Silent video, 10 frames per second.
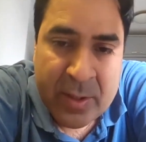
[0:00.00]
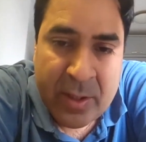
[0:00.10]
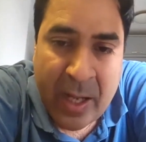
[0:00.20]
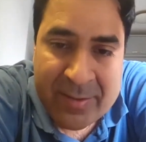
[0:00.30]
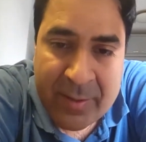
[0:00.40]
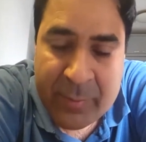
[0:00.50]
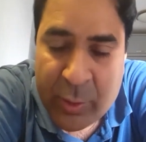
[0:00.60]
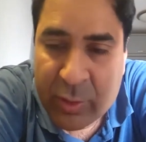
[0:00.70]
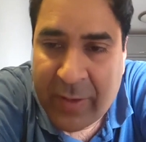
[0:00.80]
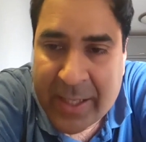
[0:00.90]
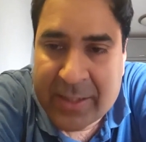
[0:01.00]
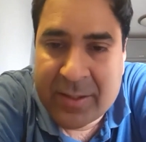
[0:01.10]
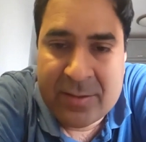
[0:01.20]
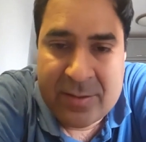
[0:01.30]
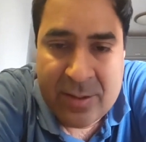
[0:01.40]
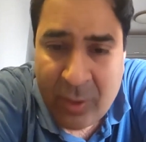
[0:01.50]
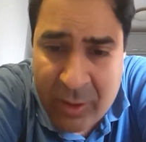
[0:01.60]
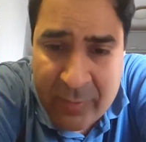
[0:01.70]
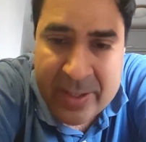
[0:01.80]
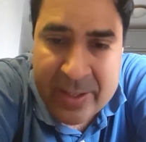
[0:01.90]
add some growth factors. A
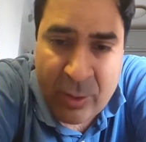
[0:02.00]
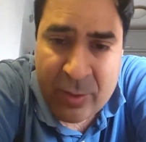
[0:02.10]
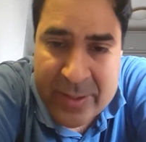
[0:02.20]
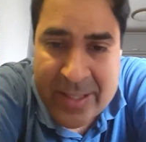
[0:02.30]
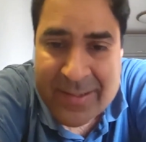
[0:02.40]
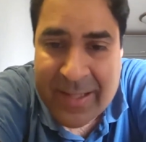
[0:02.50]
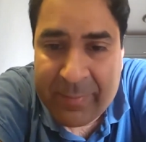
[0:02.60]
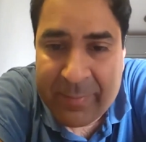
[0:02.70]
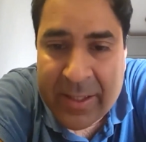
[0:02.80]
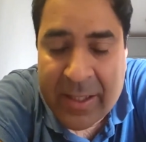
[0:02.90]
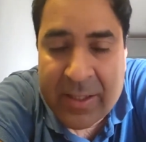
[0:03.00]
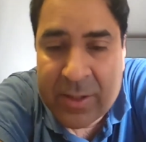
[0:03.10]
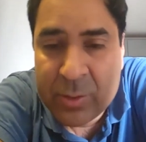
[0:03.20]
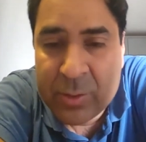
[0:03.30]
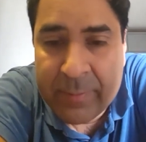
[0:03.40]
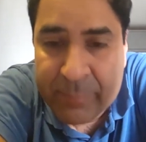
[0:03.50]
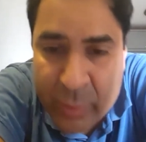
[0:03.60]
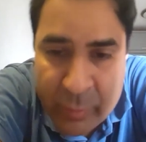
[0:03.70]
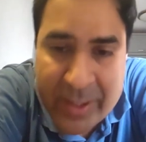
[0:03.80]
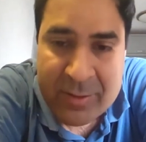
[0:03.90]
lot of things can be done to
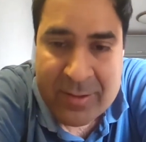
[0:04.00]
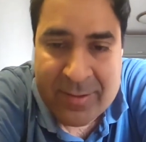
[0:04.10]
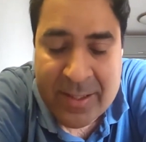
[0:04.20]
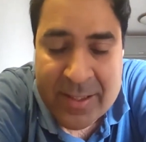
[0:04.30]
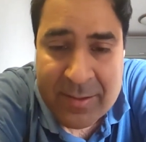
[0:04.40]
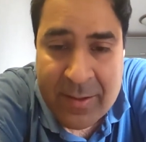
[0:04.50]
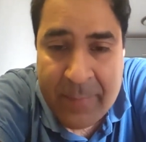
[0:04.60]
improvise on the cells.